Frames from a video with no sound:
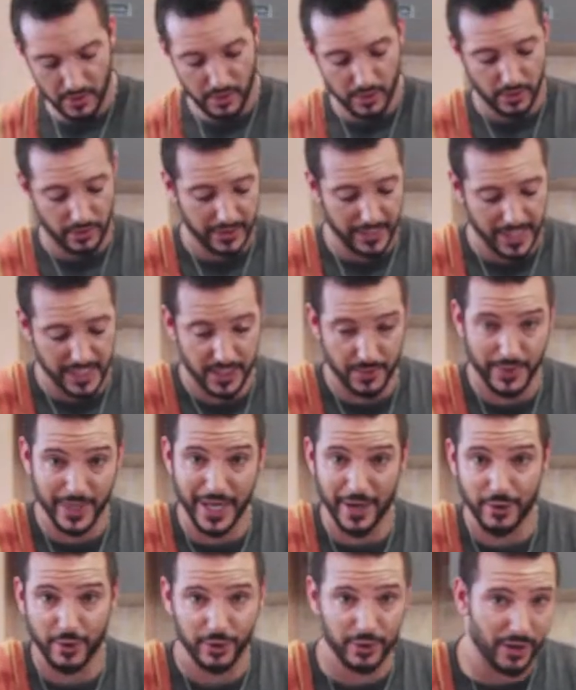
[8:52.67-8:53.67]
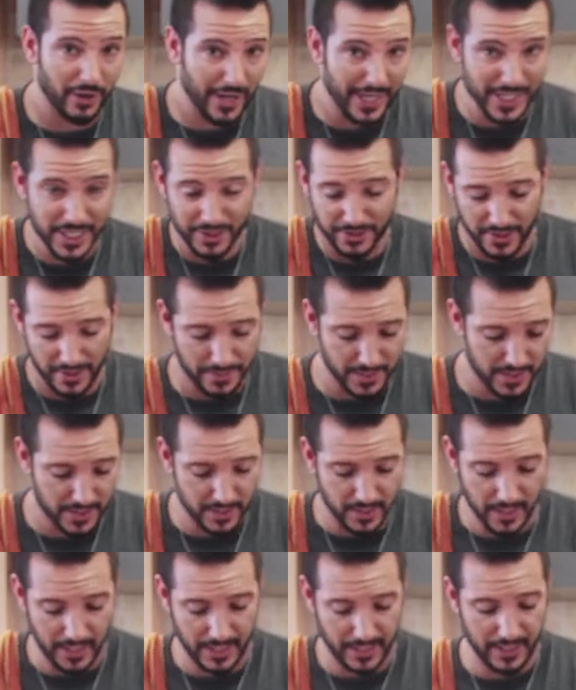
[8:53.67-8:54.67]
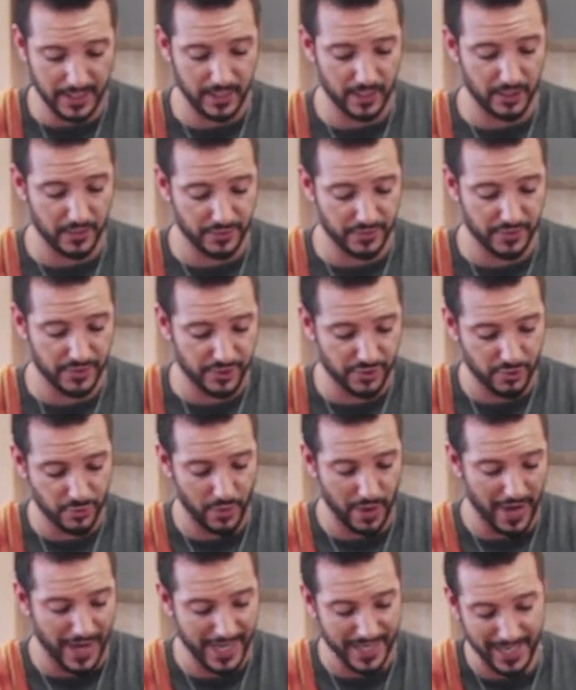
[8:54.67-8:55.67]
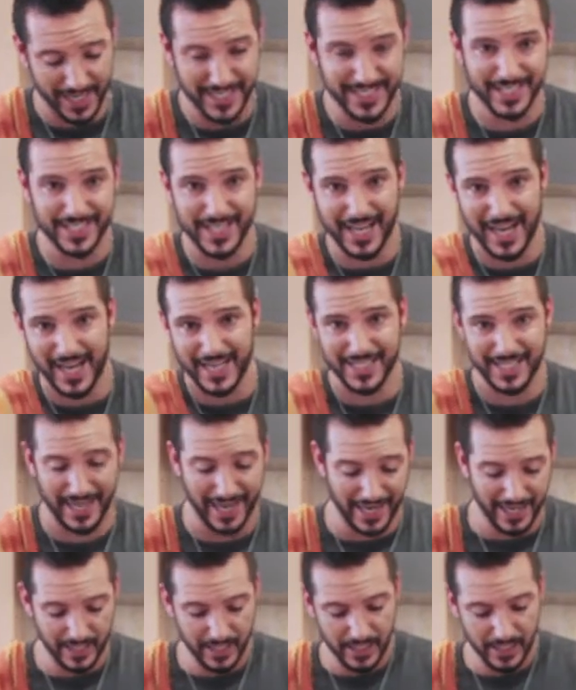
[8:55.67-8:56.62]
Okay, so we got all our 8 strips of twine nice and tied tight,